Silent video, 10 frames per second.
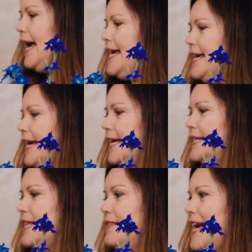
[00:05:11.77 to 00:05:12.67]

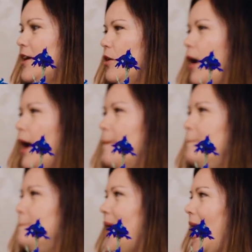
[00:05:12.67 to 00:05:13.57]
and they are
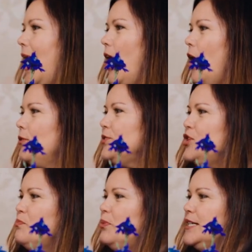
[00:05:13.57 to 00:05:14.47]
about
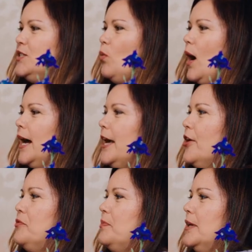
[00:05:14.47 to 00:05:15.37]
to bust wide
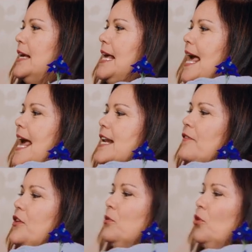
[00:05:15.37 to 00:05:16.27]
open. And if you